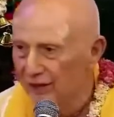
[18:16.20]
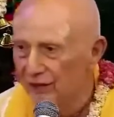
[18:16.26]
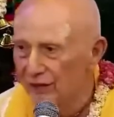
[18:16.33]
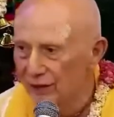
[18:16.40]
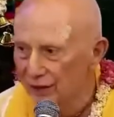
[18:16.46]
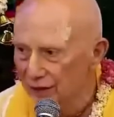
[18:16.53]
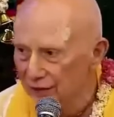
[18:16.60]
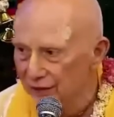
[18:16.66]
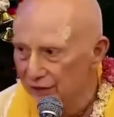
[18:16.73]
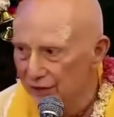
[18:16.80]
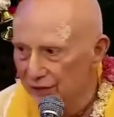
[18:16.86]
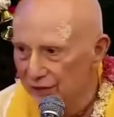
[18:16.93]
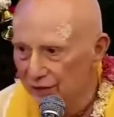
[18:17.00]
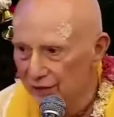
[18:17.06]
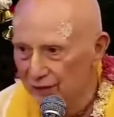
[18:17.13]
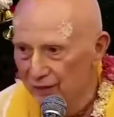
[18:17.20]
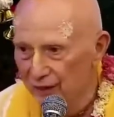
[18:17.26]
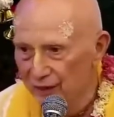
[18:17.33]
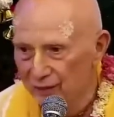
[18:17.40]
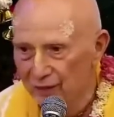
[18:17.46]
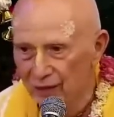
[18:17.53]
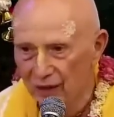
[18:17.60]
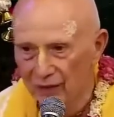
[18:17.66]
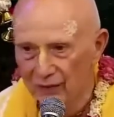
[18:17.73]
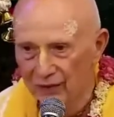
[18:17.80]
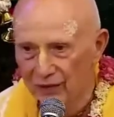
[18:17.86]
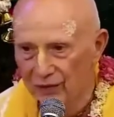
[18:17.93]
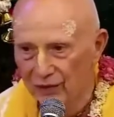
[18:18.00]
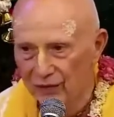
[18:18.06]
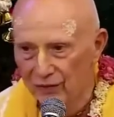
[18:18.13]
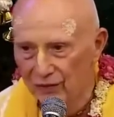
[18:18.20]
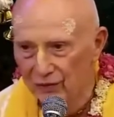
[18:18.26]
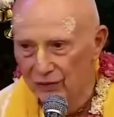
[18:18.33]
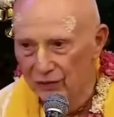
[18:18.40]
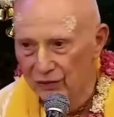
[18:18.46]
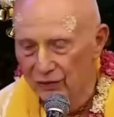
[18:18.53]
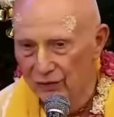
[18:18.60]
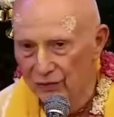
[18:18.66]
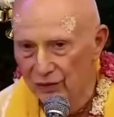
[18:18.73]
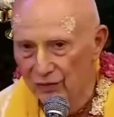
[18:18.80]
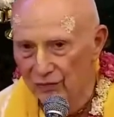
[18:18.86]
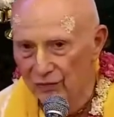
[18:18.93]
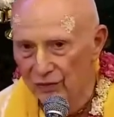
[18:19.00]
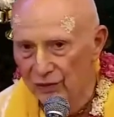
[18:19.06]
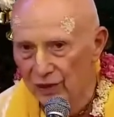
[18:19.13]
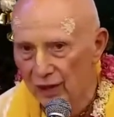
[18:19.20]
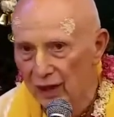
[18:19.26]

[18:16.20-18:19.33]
It's easy to make progress in devotional service.